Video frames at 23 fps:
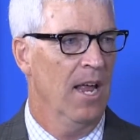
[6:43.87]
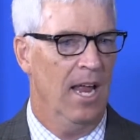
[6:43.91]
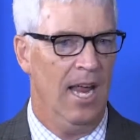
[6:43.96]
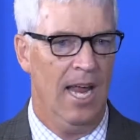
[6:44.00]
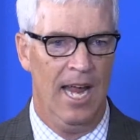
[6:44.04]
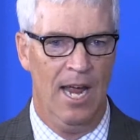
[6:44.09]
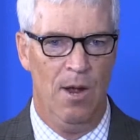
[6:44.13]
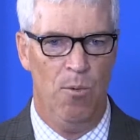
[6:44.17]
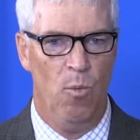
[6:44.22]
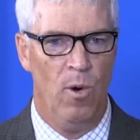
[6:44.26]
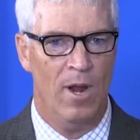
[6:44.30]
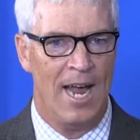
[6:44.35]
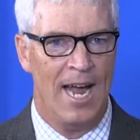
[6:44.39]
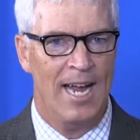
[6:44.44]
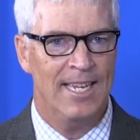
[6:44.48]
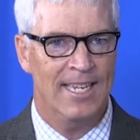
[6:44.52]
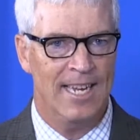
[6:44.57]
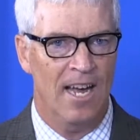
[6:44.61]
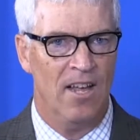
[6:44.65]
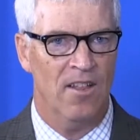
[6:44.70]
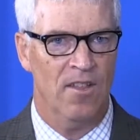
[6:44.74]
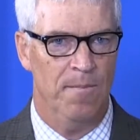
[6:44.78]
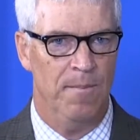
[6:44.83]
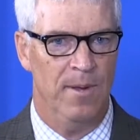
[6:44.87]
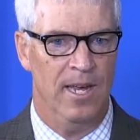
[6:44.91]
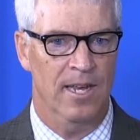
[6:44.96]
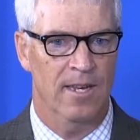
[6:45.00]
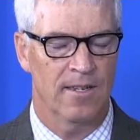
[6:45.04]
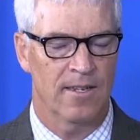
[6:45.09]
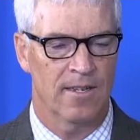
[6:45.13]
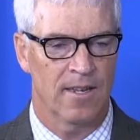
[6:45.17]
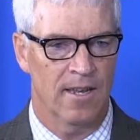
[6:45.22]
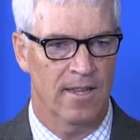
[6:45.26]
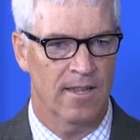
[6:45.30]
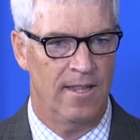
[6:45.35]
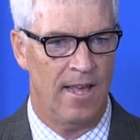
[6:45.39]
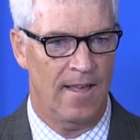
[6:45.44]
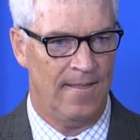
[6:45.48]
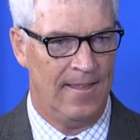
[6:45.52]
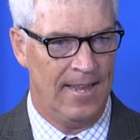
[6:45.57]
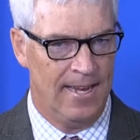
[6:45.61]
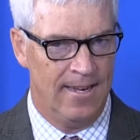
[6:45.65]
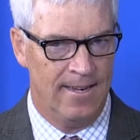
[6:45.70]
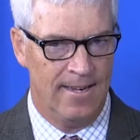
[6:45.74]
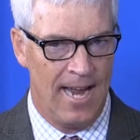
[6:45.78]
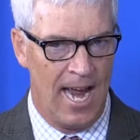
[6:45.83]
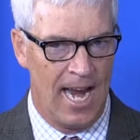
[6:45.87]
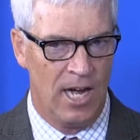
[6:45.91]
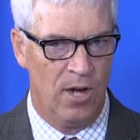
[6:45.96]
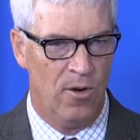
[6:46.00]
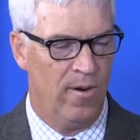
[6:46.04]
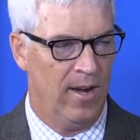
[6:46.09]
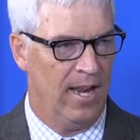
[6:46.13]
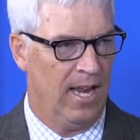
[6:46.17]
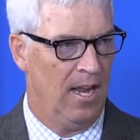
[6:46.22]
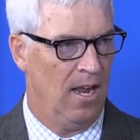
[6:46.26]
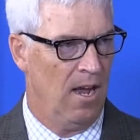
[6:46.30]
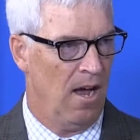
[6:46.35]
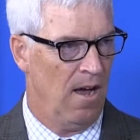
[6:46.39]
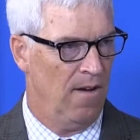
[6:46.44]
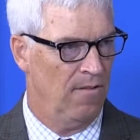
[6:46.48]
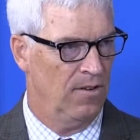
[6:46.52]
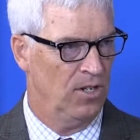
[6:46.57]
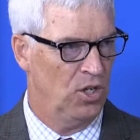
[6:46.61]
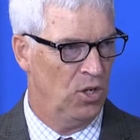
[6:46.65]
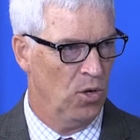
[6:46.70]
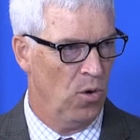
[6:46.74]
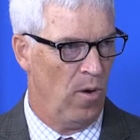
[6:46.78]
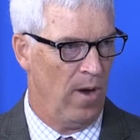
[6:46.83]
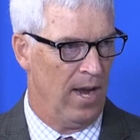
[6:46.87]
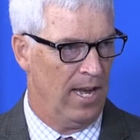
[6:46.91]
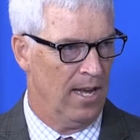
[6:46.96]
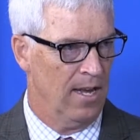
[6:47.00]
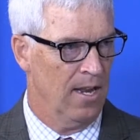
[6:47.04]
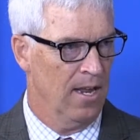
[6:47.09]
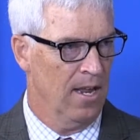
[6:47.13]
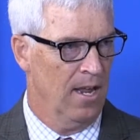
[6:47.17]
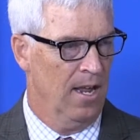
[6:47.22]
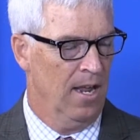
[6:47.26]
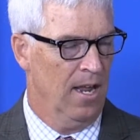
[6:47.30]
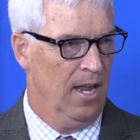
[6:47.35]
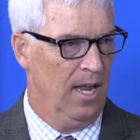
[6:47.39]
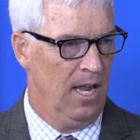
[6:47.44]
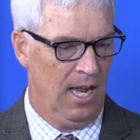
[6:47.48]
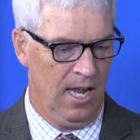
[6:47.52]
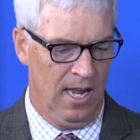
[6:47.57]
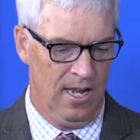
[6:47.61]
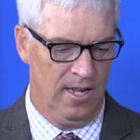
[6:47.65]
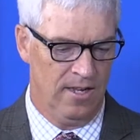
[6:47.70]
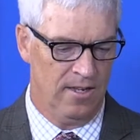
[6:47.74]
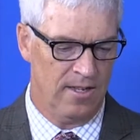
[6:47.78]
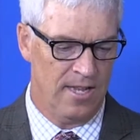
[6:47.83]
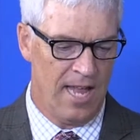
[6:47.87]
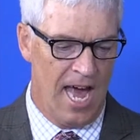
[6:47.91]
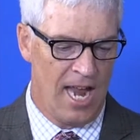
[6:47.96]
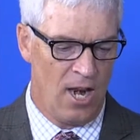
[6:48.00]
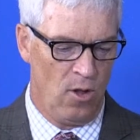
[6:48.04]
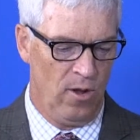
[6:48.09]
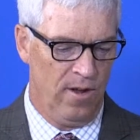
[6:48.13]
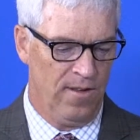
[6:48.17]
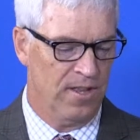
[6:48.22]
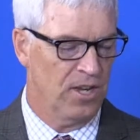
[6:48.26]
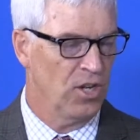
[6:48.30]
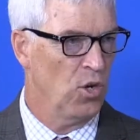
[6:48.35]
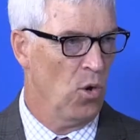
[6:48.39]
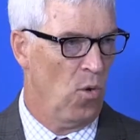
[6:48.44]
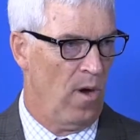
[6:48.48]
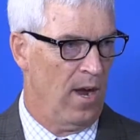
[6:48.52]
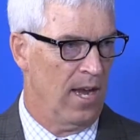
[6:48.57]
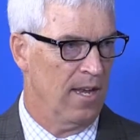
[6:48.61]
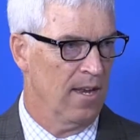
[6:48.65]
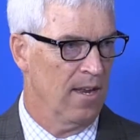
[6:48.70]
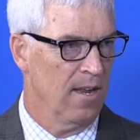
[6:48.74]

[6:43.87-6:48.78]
And what I tell them is that the integrity of a joint is not only the joint,